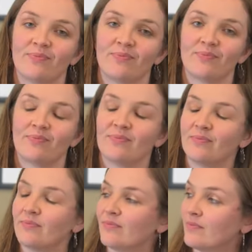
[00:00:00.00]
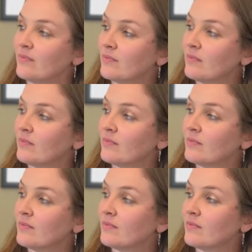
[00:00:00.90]

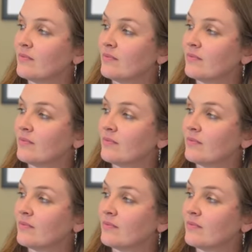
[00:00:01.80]
(silent)